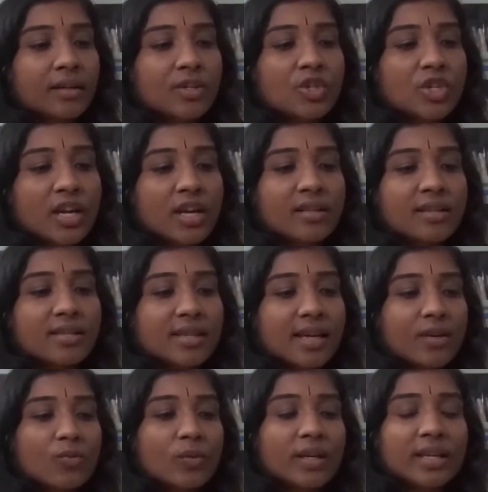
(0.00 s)
share this
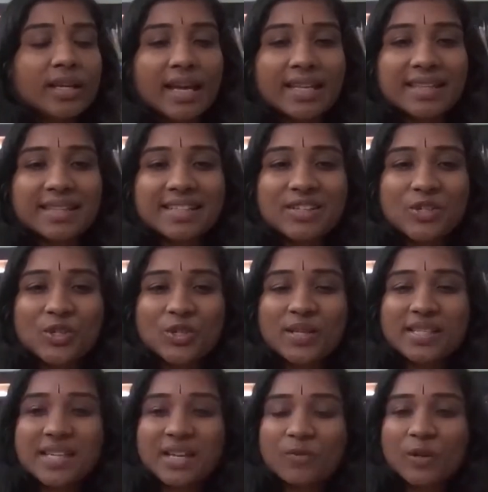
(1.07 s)
and we'll end the
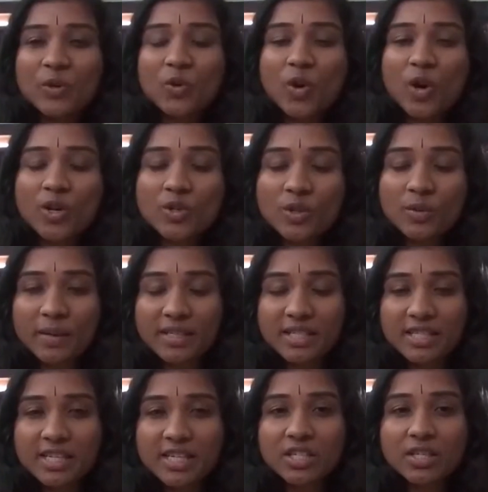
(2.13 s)
rituals and we'll go on to the
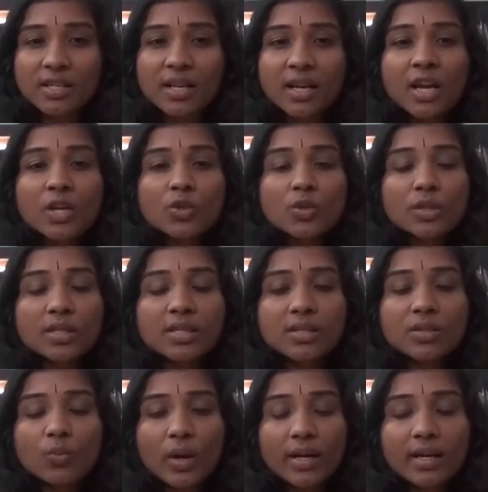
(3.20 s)
meditation. So this
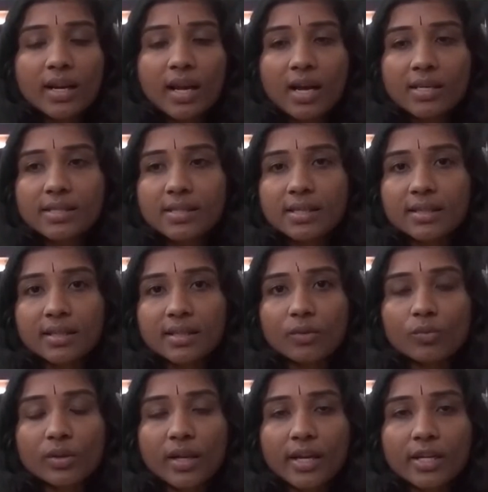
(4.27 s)
is one last thing that I
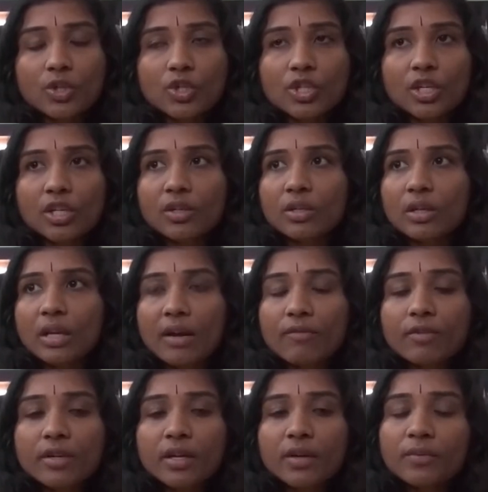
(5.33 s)
would like to share:
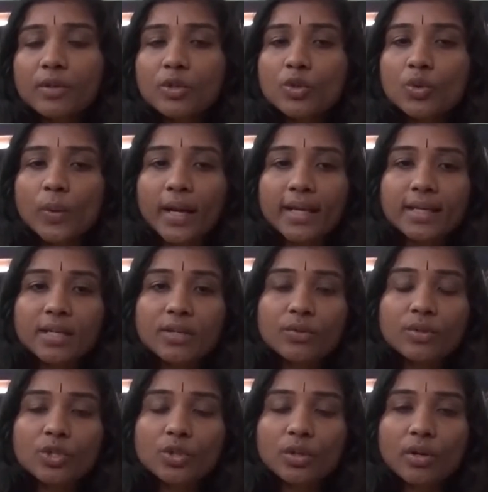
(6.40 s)
never ever do any
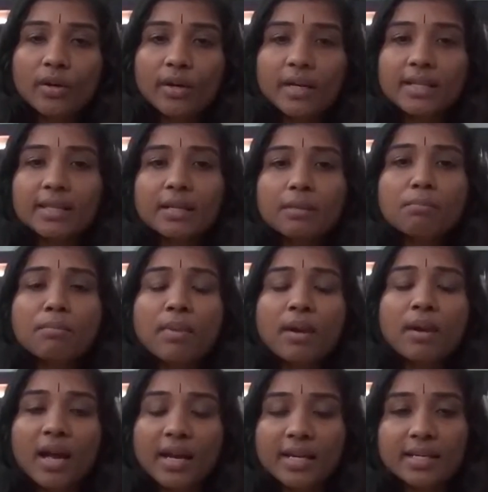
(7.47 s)
ritual or anything
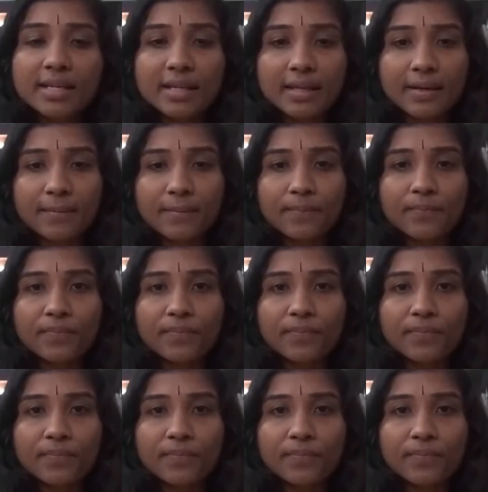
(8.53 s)
blindly.